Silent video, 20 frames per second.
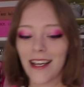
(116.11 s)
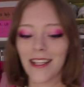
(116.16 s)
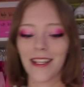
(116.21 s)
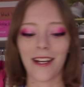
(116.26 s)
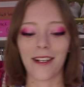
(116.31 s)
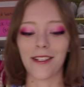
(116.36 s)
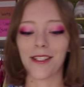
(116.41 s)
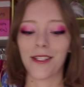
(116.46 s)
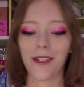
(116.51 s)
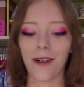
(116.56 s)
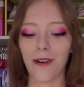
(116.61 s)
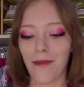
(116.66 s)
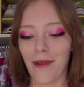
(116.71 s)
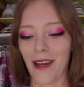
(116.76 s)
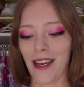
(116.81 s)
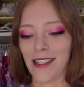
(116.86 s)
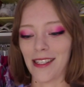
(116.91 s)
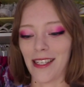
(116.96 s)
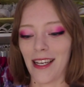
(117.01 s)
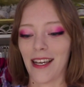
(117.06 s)
They're so
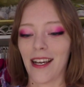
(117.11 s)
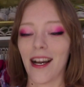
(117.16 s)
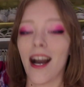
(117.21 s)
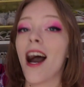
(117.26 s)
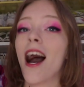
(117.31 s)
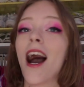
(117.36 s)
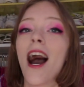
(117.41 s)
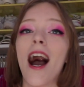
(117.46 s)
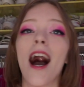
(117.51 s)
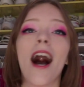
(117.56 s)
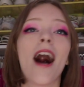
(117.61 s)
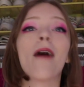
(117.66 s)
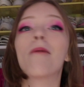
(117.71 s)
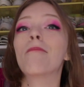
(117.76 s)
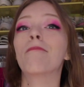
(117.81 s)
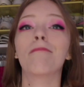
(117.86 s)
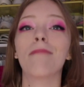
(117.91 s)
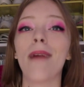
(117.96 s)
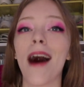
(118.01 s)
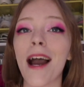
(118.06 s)
amazing.
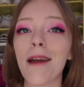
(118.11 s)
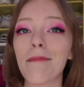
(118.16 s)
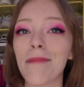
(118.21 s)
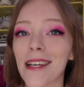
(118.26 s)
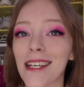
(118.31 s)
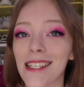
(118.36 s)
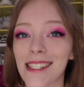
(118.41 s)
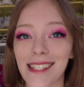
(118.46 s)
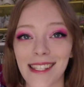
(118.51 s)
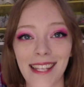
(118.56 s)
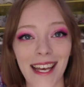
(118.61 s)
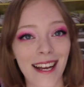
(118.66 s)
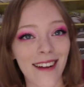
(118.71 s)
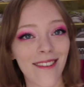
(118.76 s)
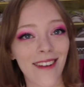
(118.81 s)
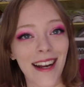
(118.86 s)
My biggest thing